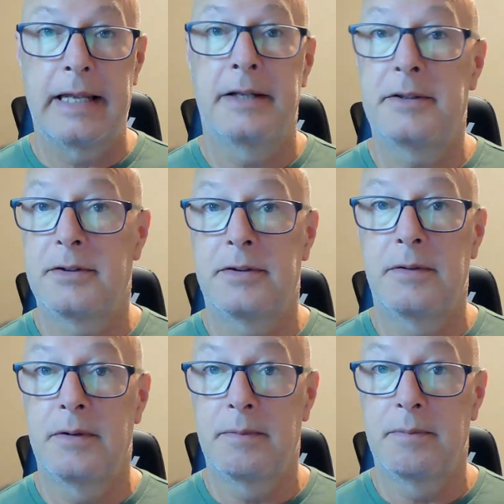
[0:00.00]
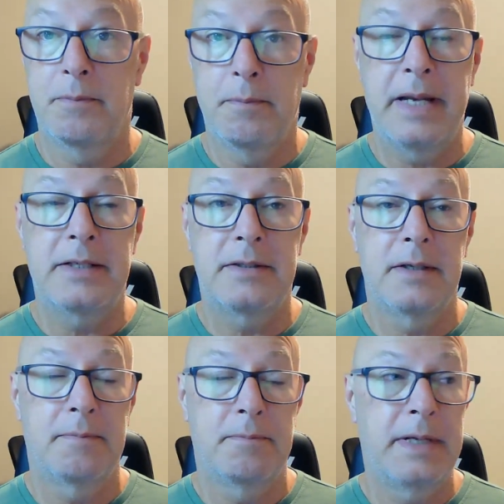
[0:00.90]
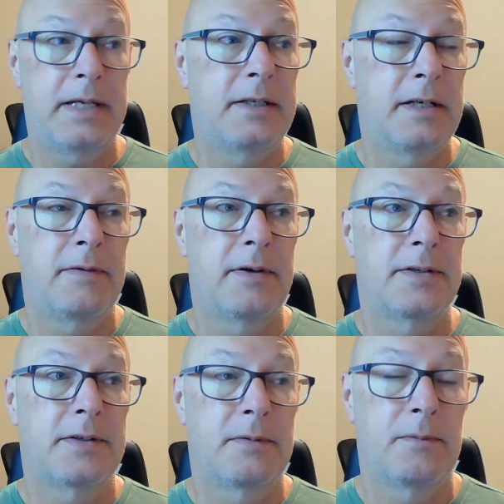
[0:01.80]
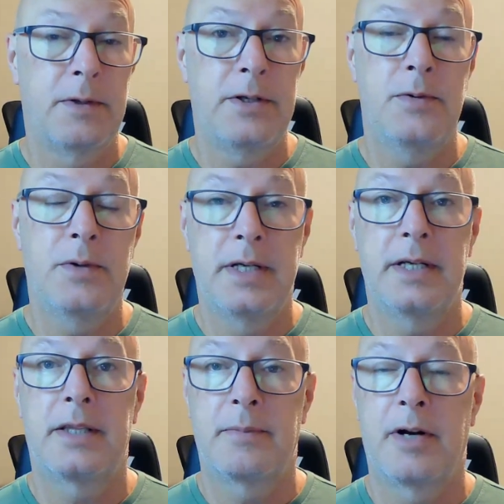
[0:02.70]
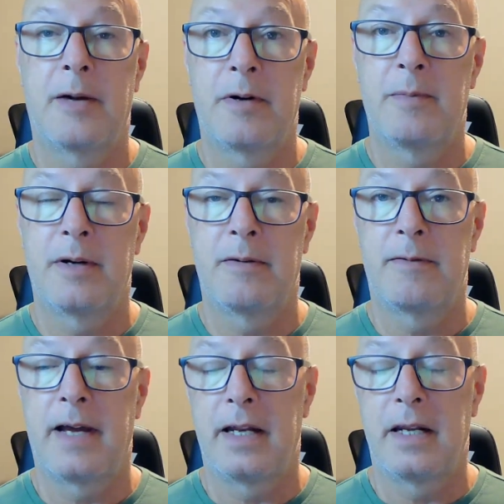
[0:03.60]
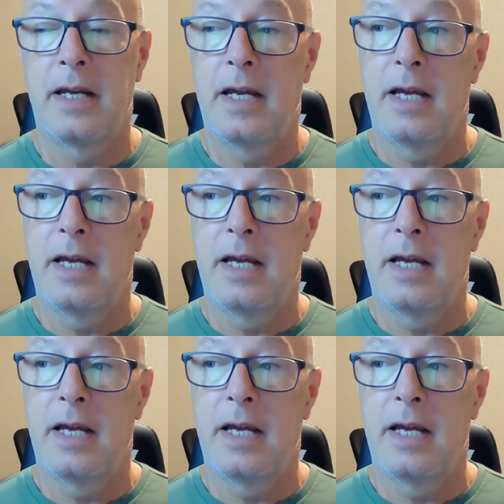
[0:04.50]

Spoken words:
It makes a big difference when you get the proper amount of fat.